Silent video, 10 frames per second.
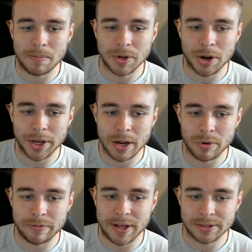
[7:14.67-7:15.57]
going to get
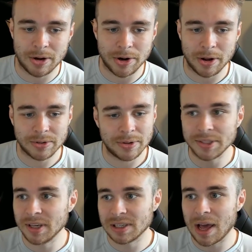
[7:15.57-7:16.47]
rid of Antonio. So this
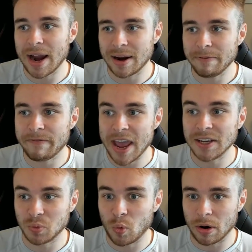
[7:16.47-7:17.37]
is like
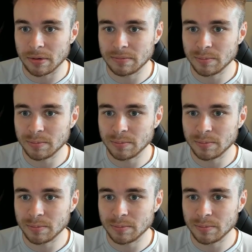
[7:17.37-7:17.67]
phase 1.